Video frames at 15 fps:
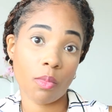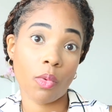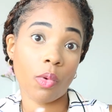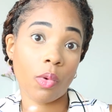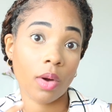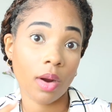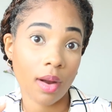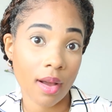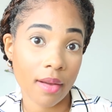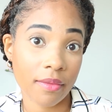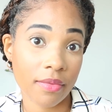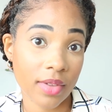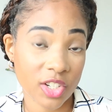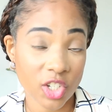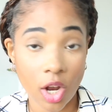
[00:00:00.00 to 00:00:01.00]
more
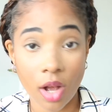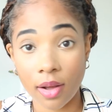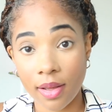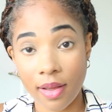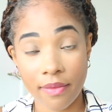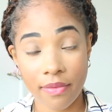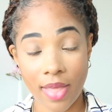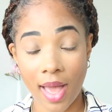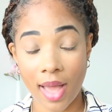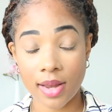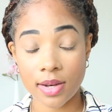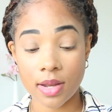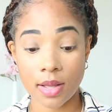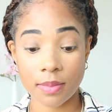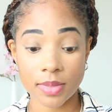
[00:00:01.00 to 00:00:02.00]
of the chunk of
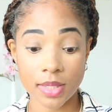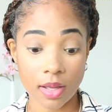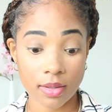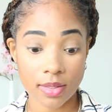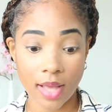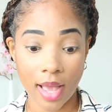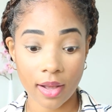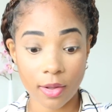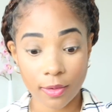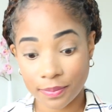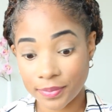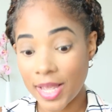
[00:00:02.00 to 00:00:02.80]
that sales cycle.